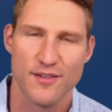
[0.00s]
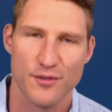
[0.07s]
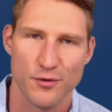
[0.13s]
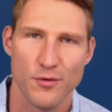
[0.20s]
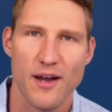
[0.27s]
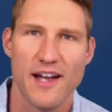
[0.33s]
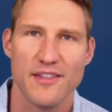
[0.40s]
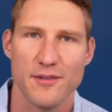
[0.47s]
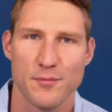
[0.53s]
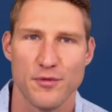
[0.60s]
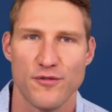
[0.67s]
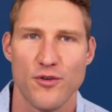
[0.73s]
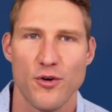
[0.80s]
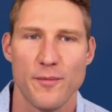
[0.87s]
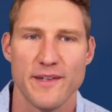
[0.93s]
throughout the
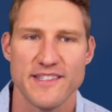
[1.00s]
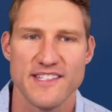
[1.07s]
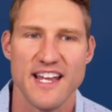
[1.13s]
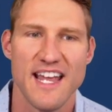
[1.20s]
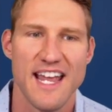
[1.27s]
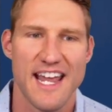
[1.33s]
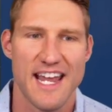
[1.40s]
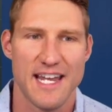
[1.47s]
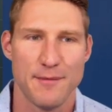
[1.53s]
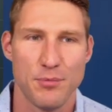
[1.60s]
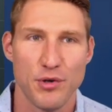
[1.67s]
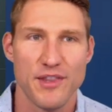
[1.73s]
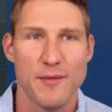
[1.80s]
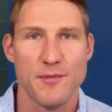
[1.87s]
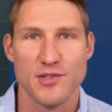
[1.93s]
performance and
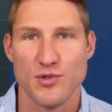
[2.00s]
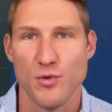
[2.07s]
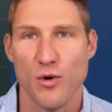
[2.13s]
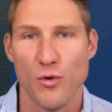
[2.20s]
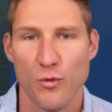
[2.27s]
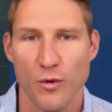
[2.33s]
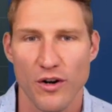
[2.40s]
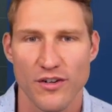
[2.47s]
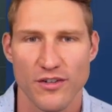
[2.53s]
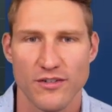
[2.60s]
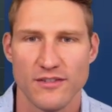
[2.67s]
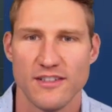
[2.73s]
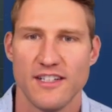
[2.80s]
put them into a Wordle.